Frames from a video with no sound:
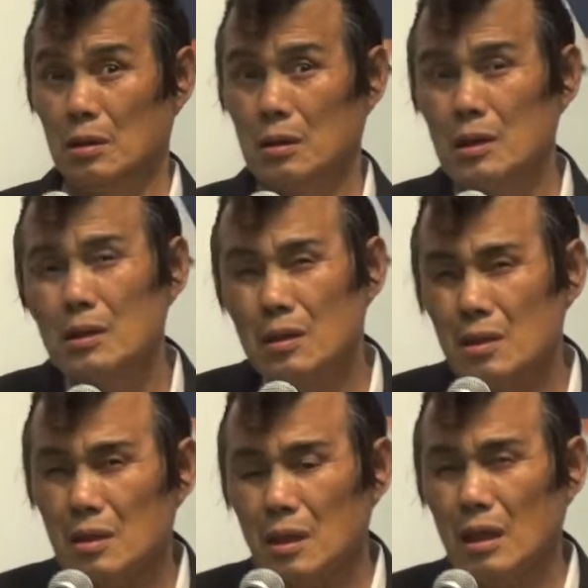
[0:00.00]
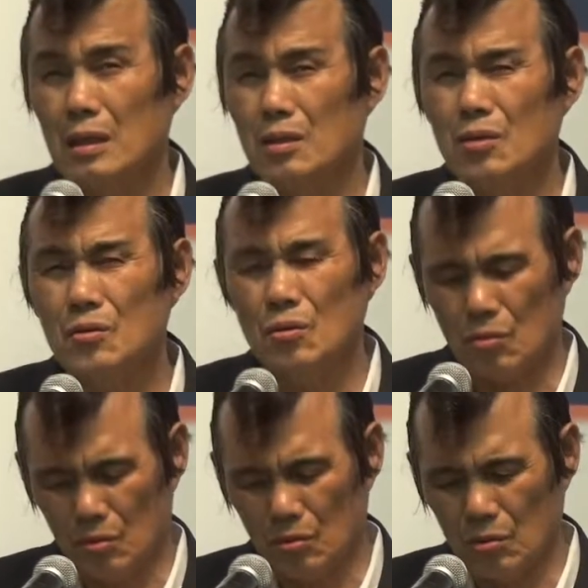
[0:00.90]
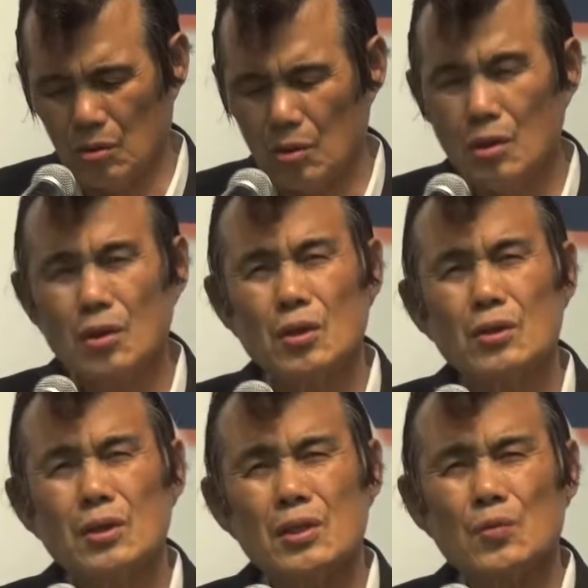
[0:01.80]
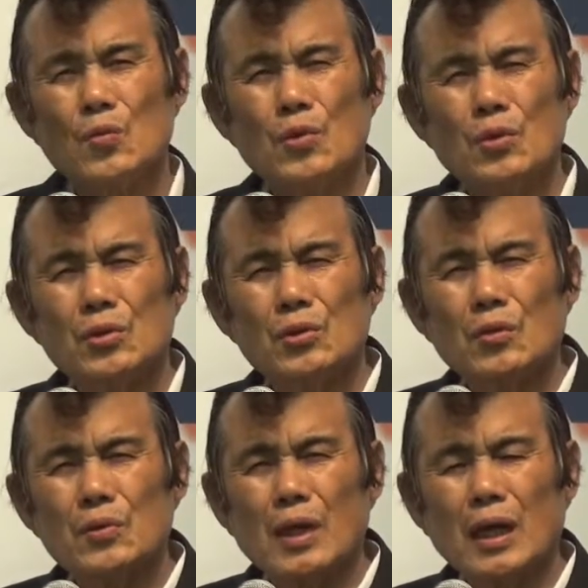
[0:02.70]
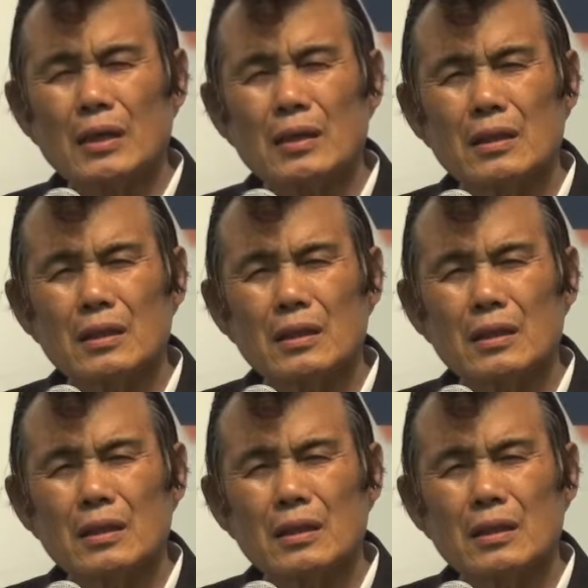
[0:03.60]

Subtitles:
Jesus Christ, don't know this word of God,